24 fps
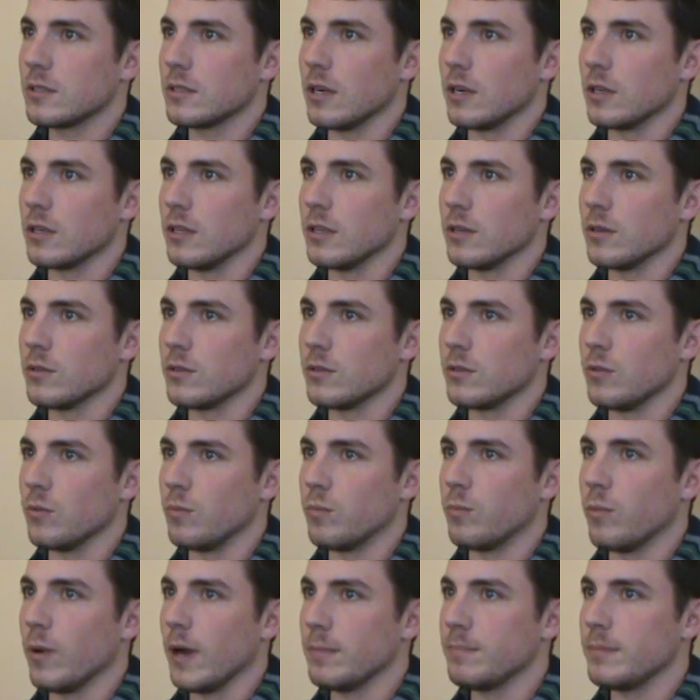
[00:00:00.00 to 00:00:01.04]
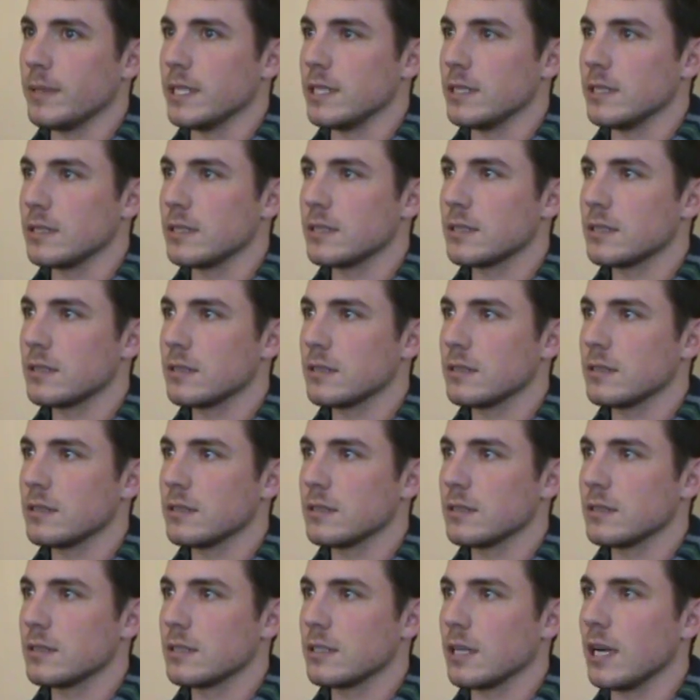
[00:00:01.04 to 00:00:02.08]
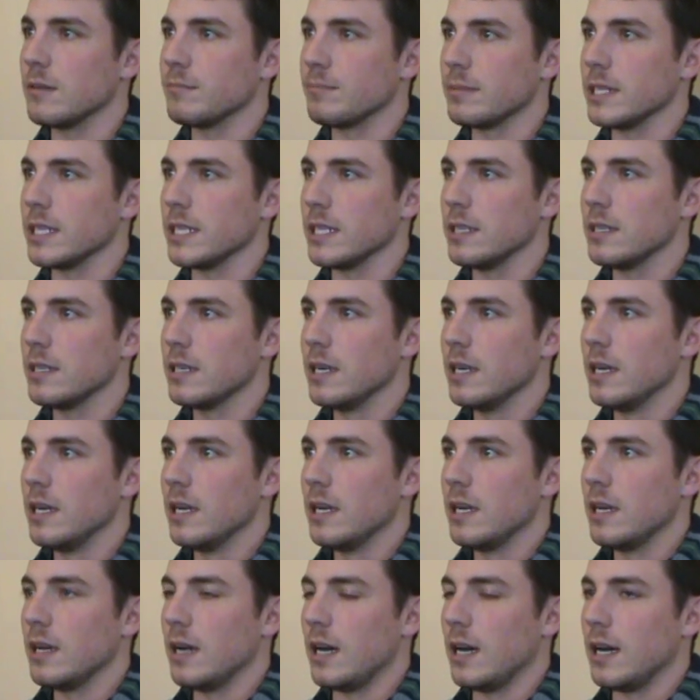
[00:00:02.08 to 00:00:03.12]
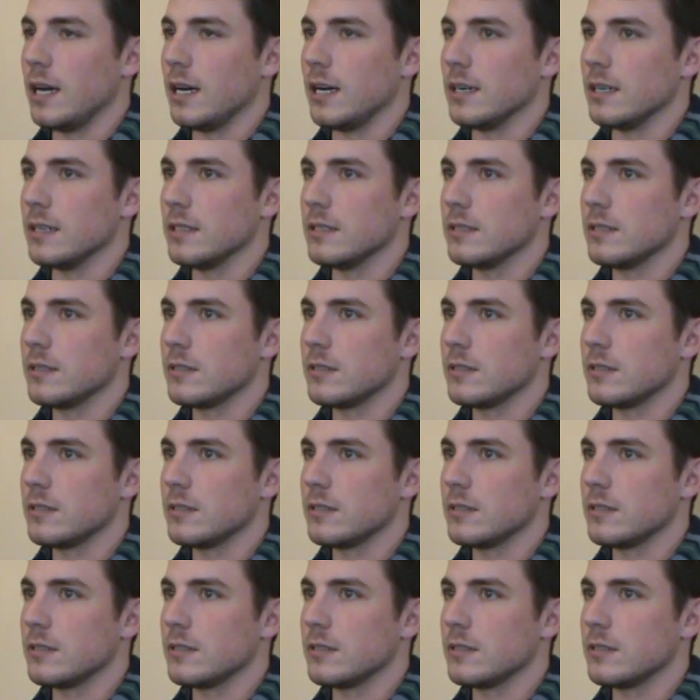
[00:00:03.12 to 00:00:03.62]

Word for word: go to the weapons company uh,